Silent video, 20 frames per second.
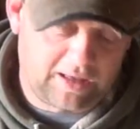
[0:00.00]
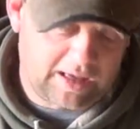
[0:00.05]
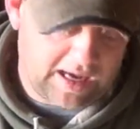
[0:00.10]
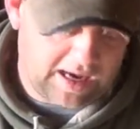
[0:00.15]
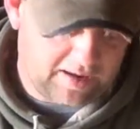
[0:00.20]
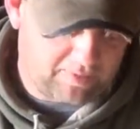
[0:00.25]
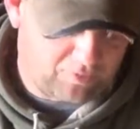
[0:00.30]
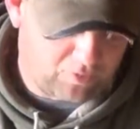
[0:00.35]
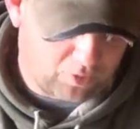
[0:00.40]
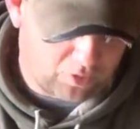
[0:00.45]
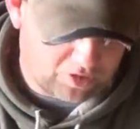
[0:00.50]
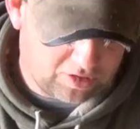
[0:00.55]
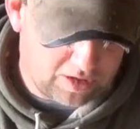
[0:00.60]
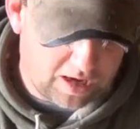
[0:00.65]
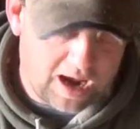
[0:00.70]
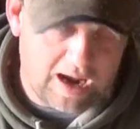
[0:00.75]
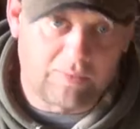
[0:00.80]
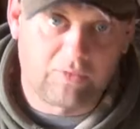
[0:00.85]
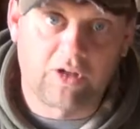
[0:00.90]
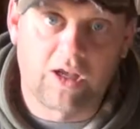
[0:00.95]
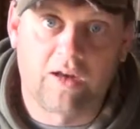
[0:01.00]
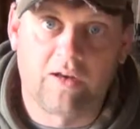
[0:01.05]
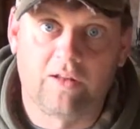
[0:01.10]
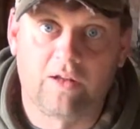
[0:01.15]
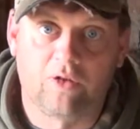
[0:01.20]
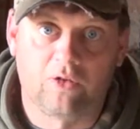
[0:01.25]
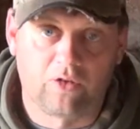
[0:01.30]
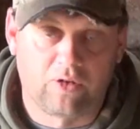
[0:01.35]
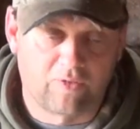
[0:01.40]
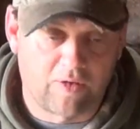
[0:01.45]
hand forged knives out of
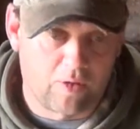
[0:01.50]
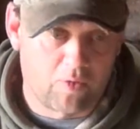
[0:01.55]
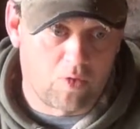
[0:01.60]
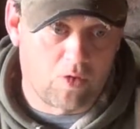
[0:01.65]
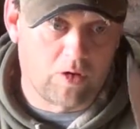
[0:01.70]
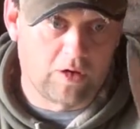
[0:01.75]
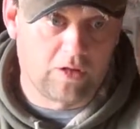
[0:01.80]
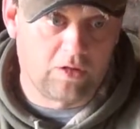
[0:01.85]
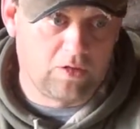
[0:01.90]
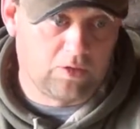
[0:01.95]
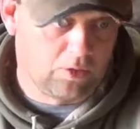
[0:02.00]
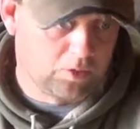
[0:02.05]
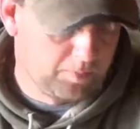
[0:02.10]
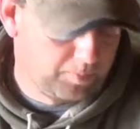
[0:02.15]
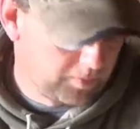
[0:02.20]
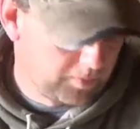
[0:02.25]
those if I wanted to.